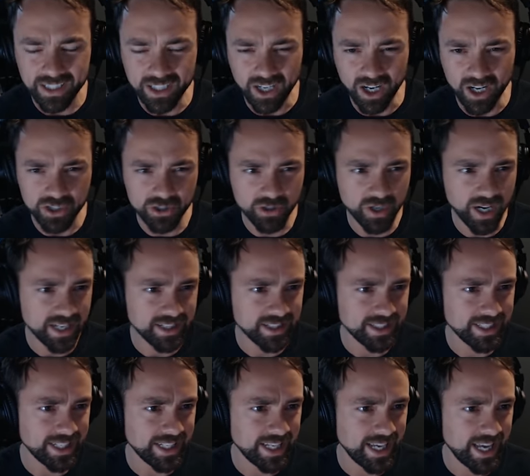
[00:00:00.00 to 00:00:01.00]

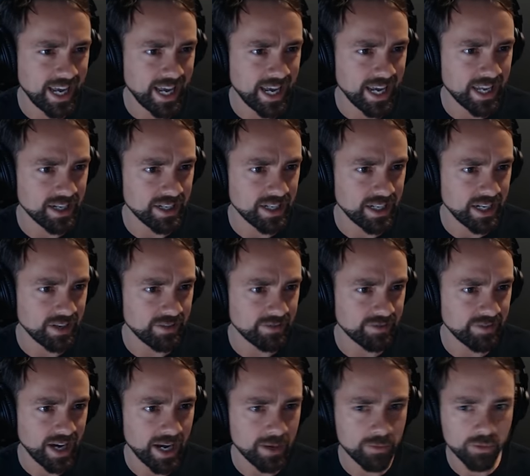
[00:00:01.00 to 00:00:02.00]
contrasty and, and
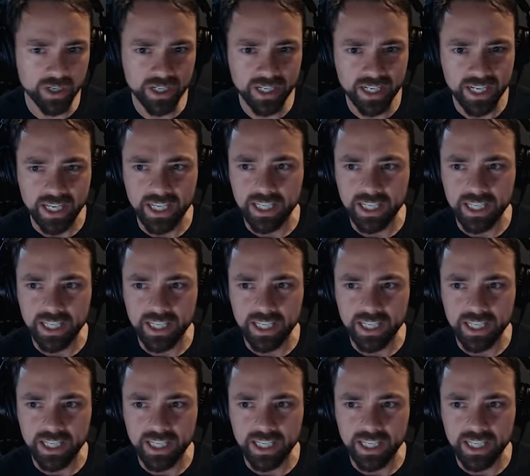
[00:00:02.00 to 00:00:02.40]
vibrant,